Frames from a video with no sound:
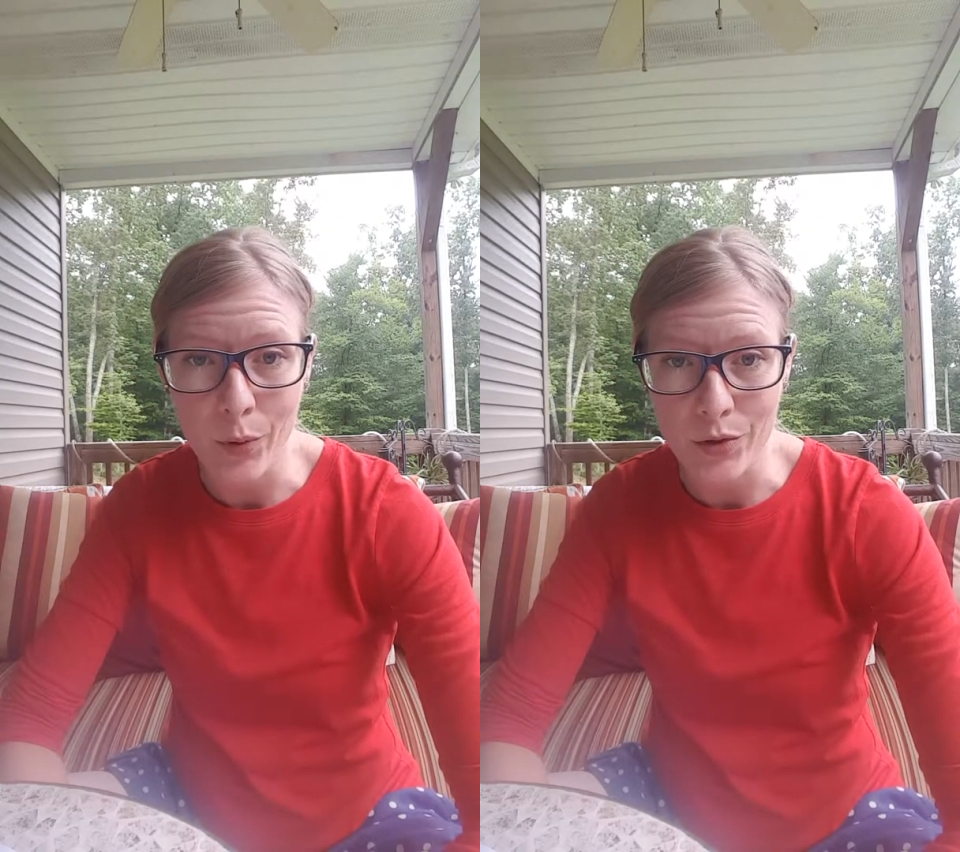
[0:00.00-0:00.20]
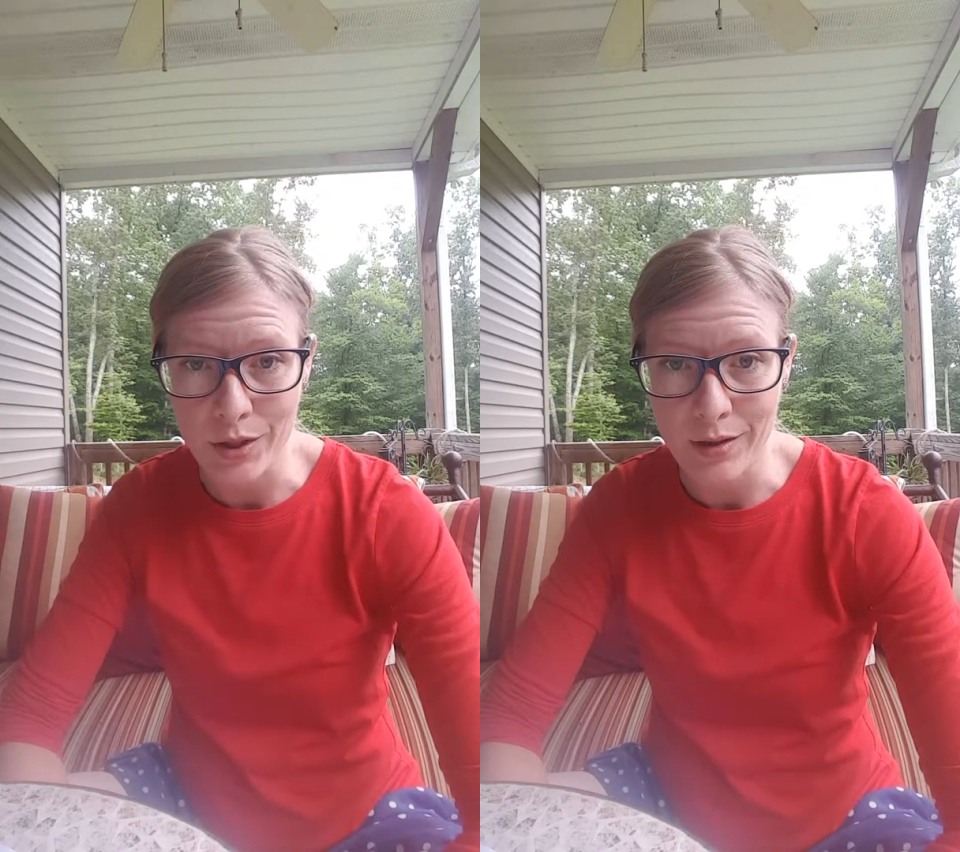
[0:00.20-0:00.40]

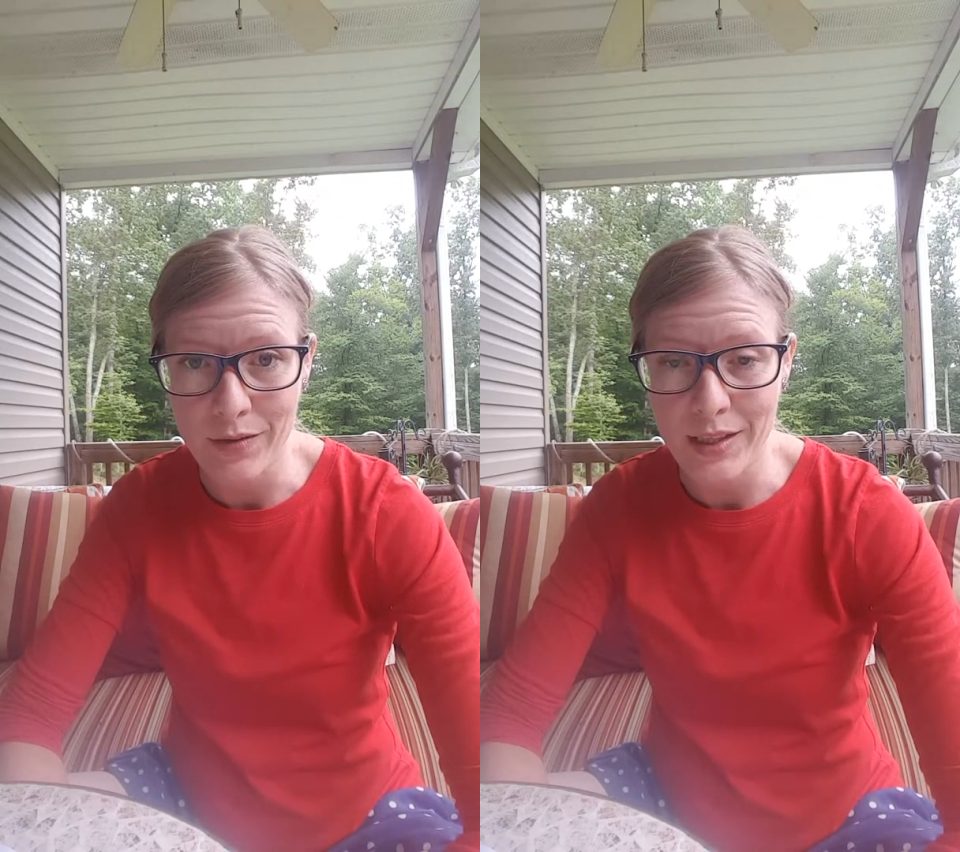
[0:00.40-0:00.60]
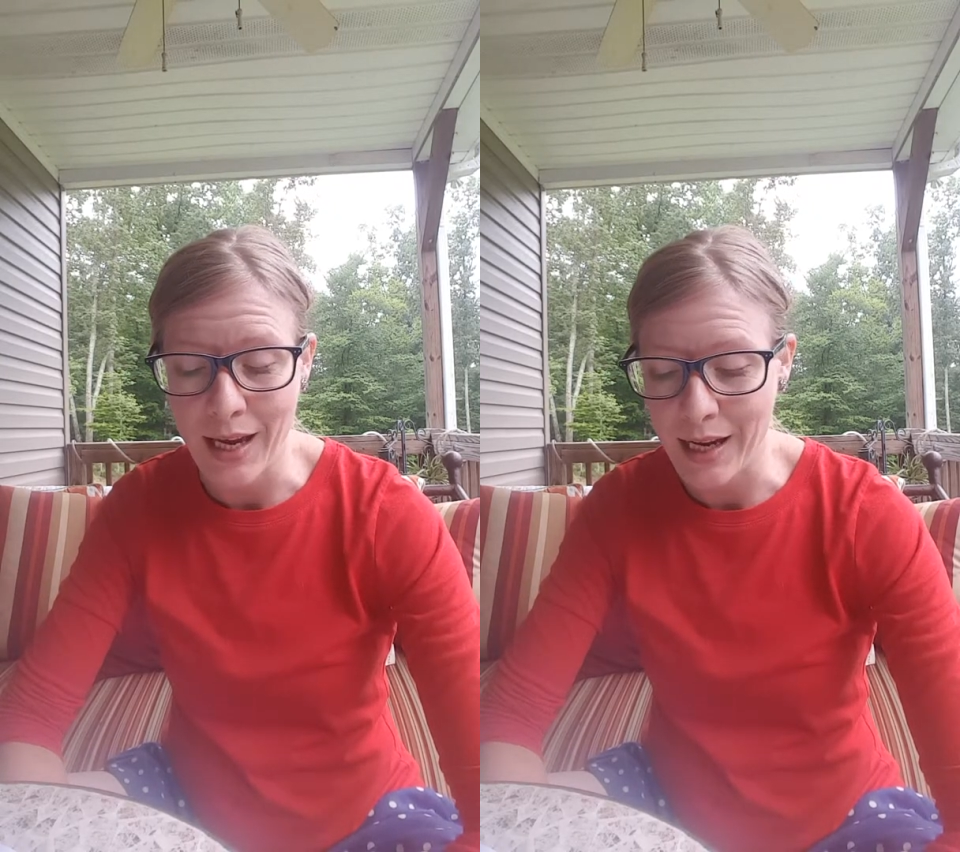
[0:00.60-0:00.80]
portion
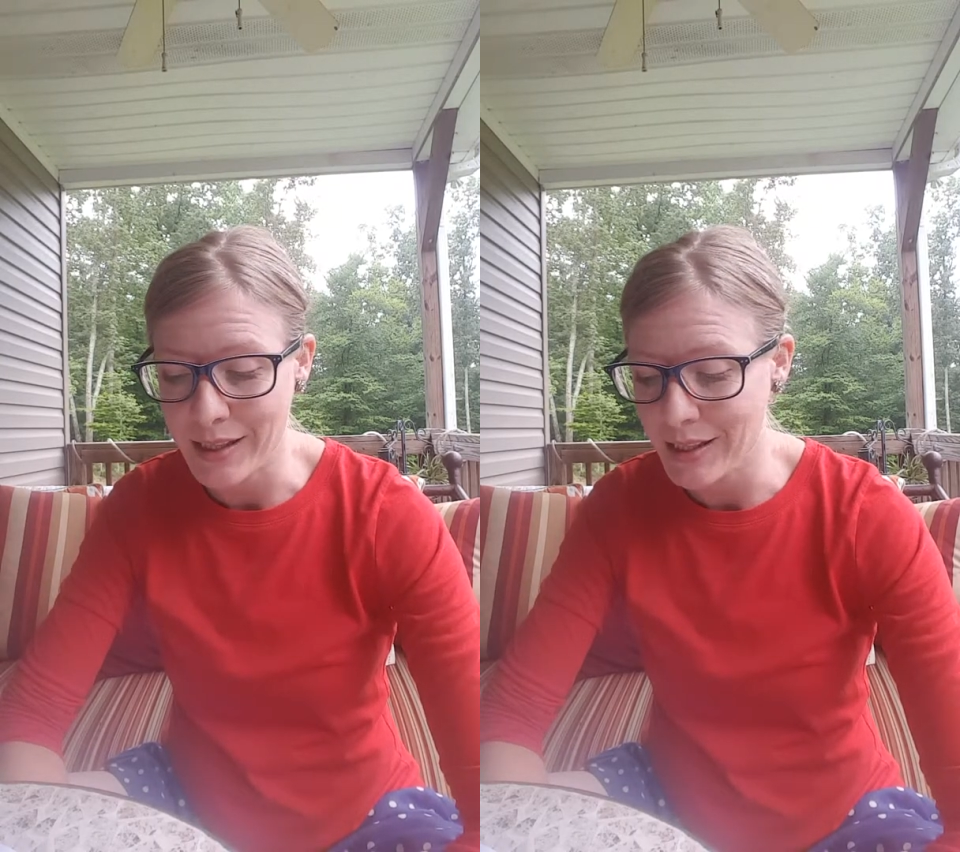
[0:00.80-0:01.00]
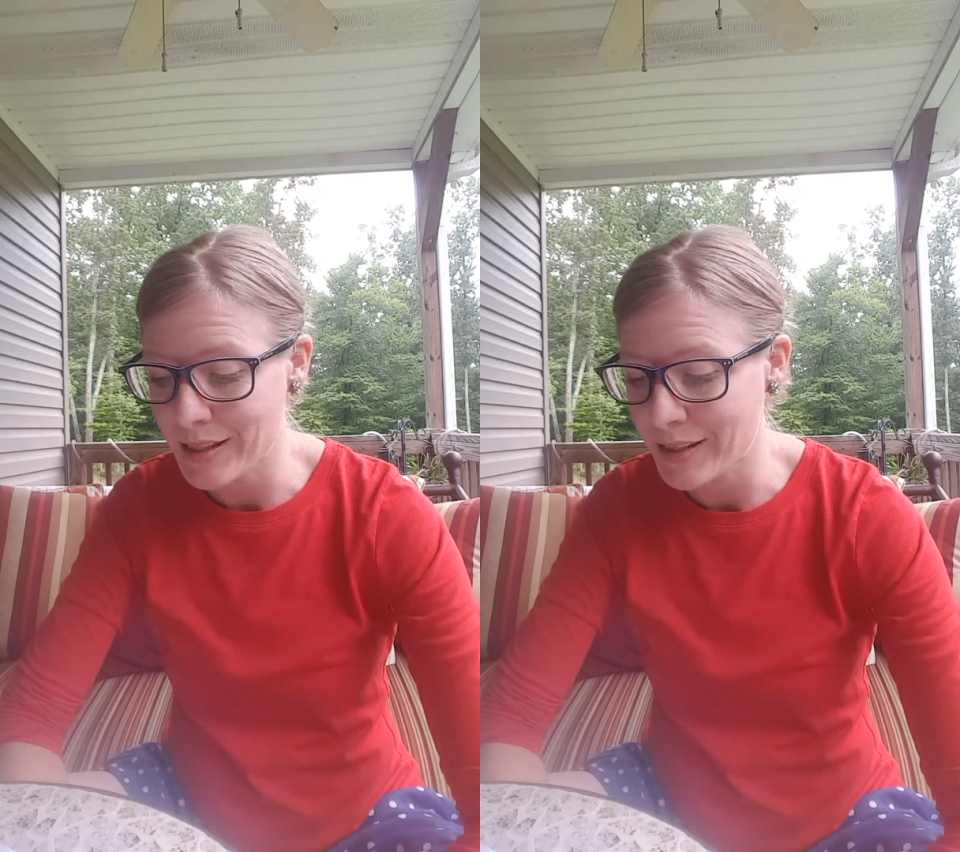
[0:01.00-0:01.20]
of the
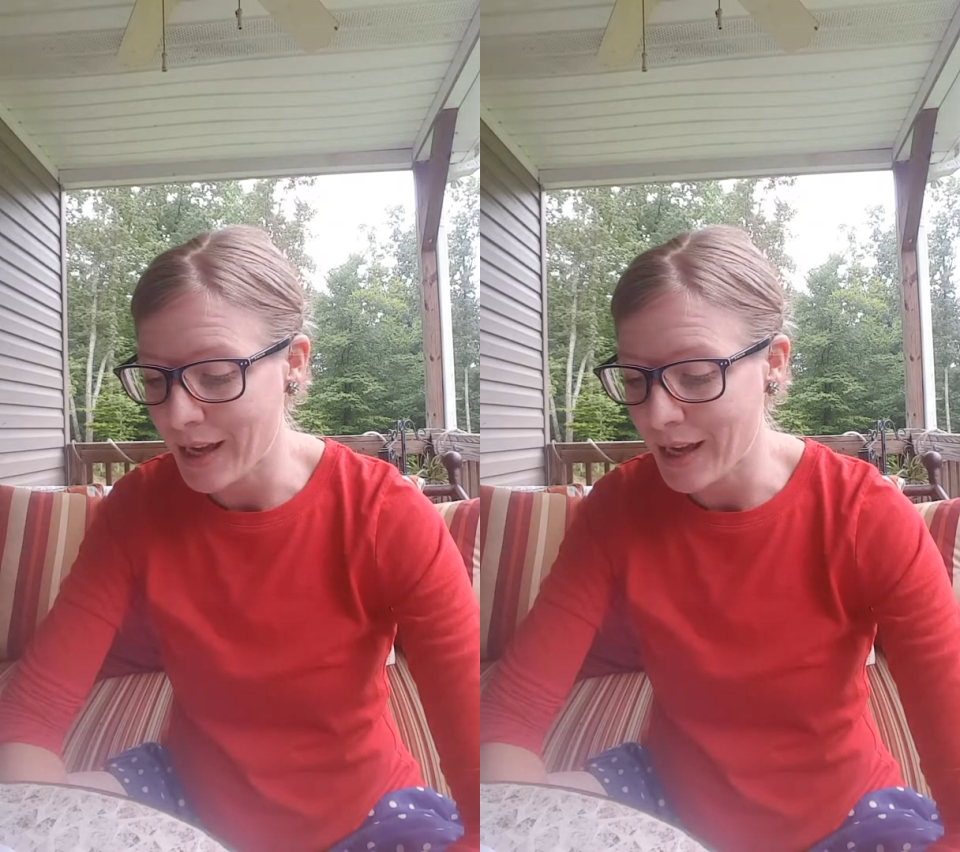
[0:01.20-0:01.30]
taxes